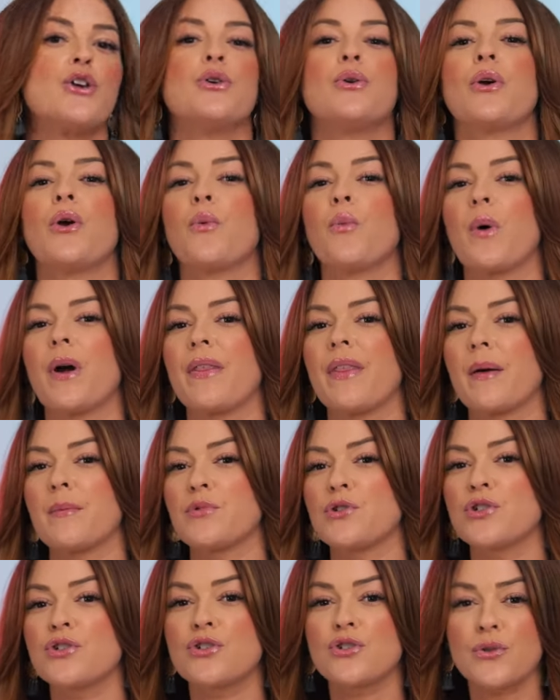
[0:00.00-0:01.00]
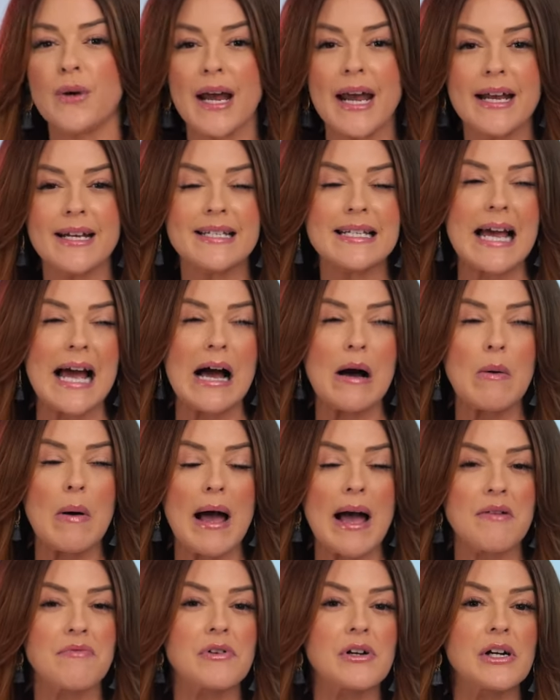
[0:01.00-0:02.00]
You can wear them straight.
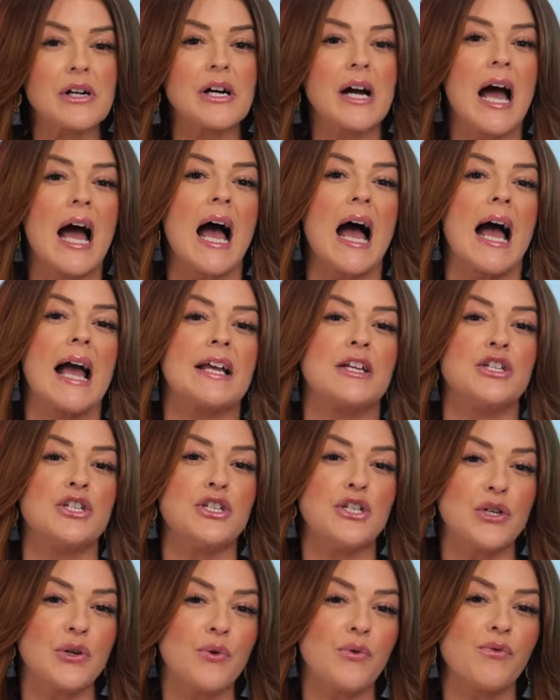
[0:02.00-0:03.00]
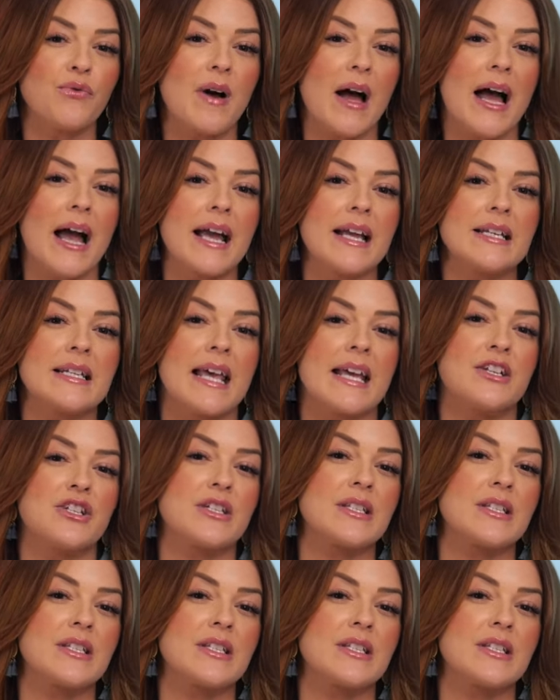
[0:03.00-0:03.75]
However, I do find they